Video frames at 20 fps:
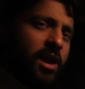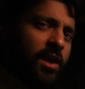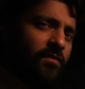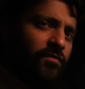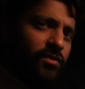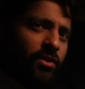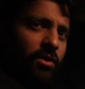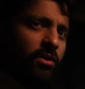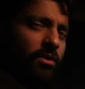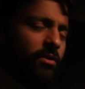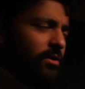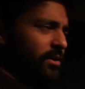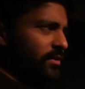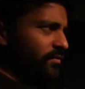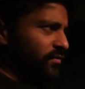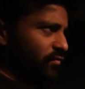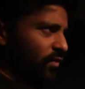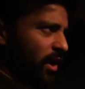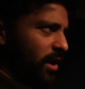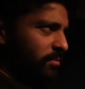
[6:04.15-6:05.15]
If you go,
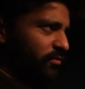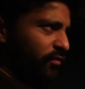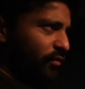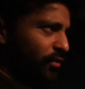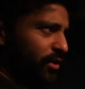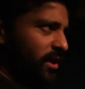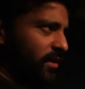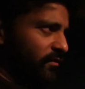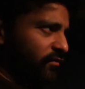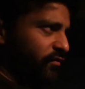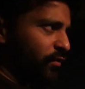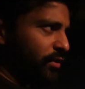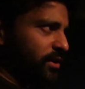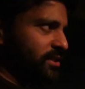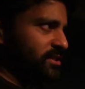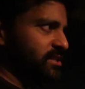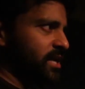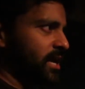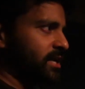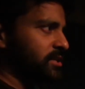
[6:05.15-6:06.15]
if right before you hit
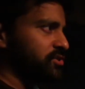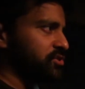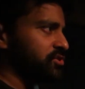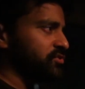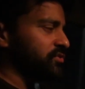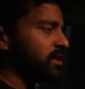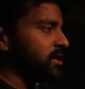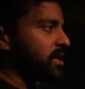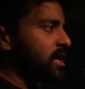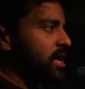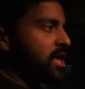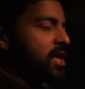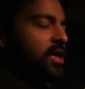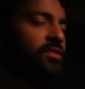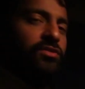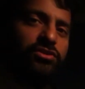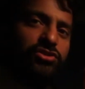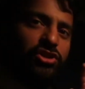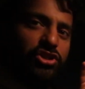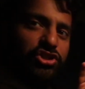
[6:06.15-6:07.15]
42nd Street,
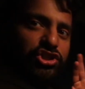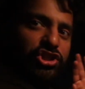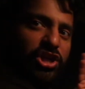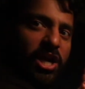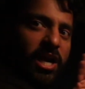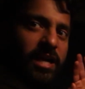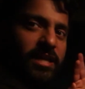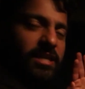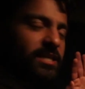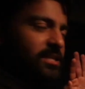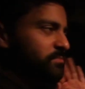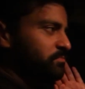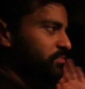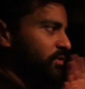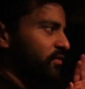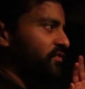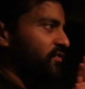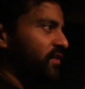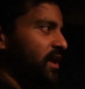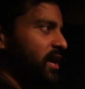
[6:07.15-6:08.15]
there's a Chinese
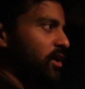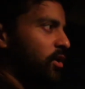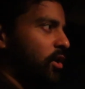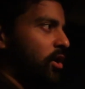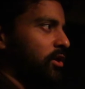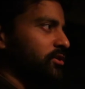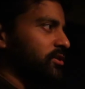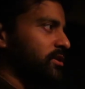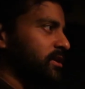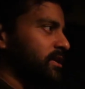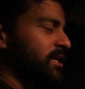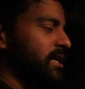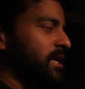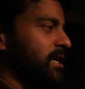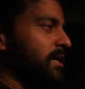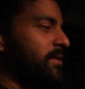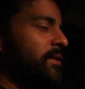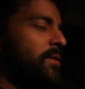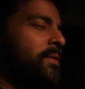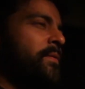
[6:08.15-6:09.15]
buffet, all you can
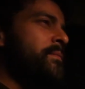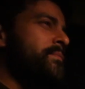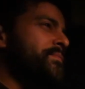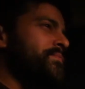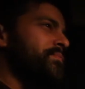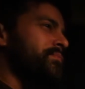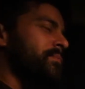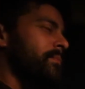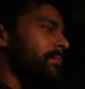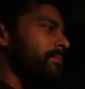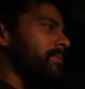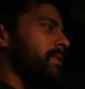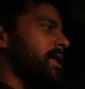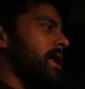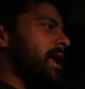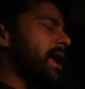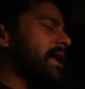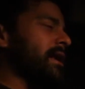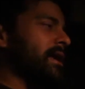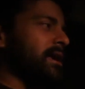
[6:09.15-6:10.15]
eat.
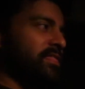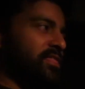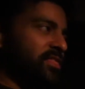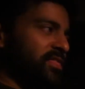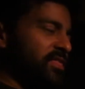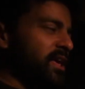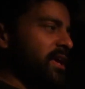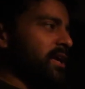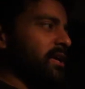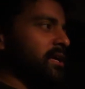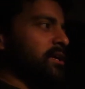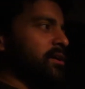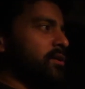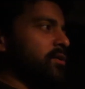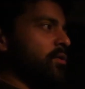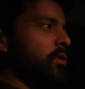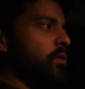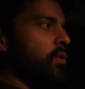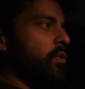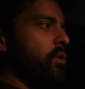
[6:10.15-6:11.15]
And I think
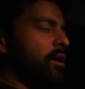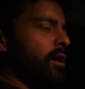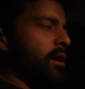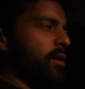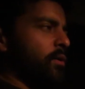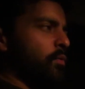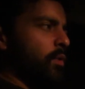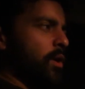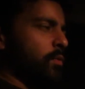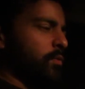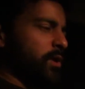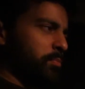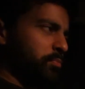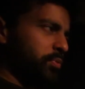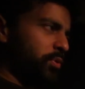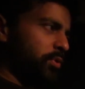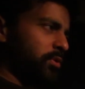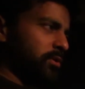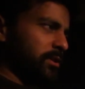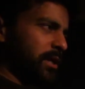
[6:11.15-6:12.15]
when we
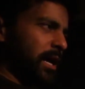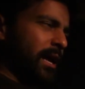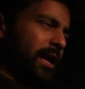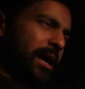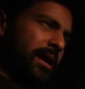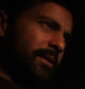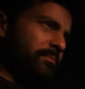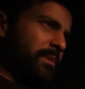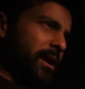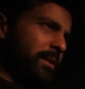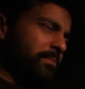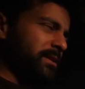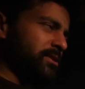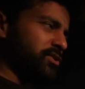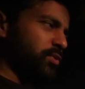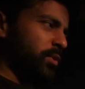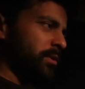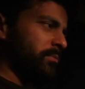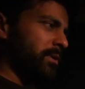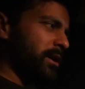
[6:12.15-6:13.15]
pool, it might have been
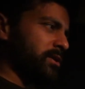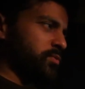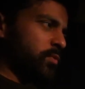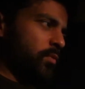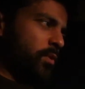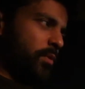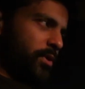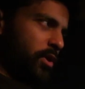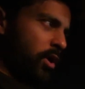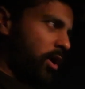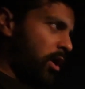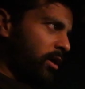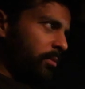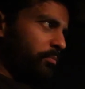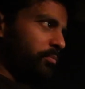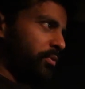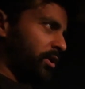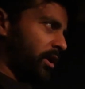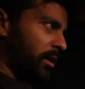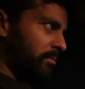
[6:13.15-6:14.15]
20 bucks. When we all
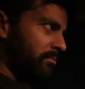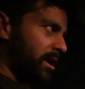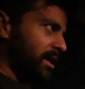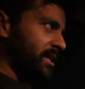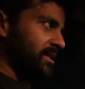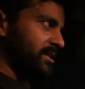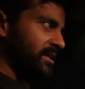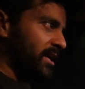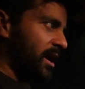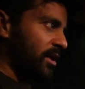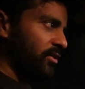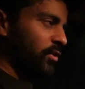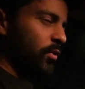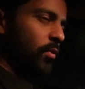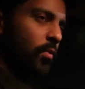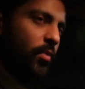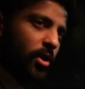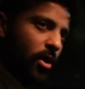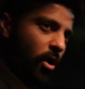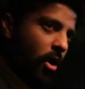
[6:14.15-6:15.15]
put our money together,
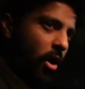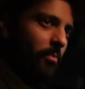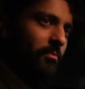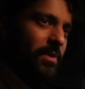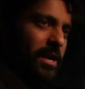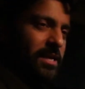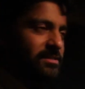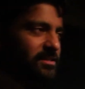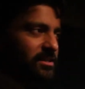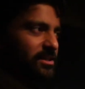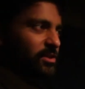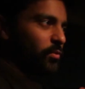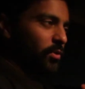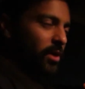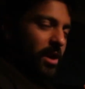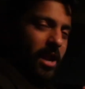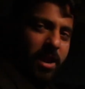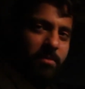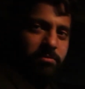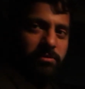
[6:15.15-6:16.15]
we all basically
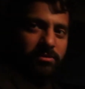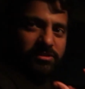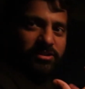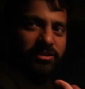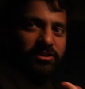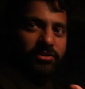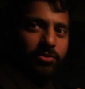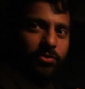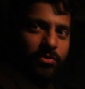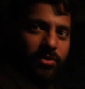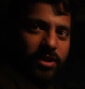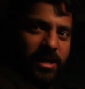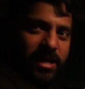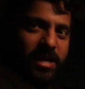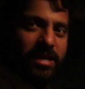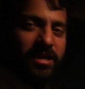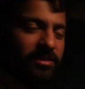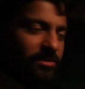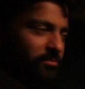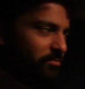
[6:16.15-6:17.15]
were able to
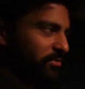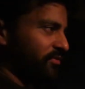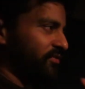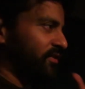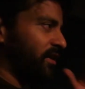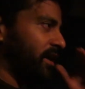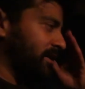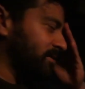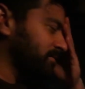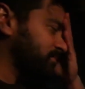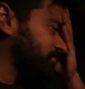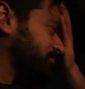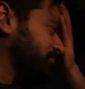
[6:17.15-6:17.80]
eat at the buffet.